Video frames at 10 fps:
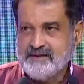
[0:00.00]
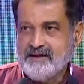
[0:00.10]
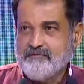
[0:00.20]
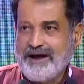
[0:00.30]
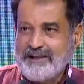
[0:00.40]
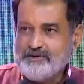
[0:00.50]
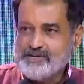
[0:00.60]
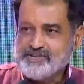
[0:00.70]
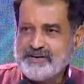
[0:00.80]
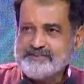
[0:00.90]

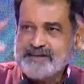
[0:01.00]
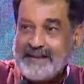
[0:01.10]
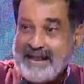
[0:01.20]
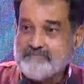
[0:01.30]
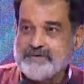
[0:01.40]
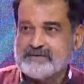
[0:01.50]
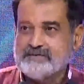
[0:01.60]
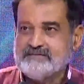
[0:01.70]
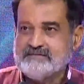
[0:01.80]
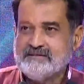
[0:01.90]
Valuation is the glamour.
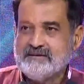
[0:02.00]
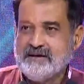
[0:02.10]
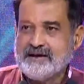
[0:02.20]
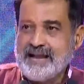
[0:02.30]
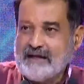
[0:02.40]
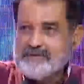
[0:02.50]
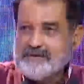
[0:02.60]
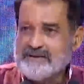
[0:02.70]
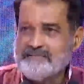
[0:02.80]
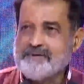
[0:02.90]
Glamour
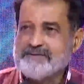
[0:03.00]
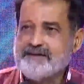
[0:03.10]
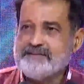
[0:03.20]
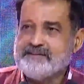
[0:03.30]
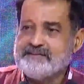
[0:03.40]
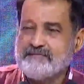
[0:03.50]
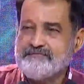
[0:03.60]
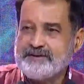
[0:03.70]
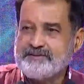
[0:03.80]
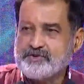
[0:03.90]
in business is the first 2